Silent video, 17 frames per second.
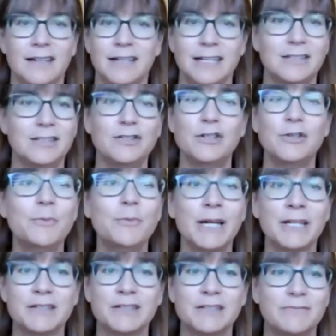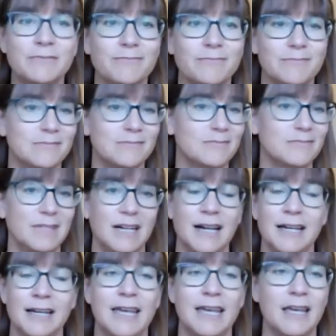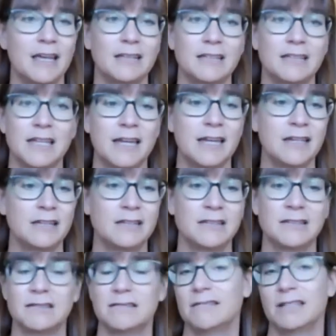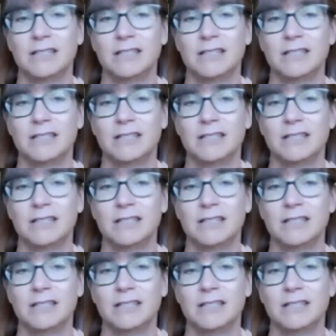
It's too much. I can't change.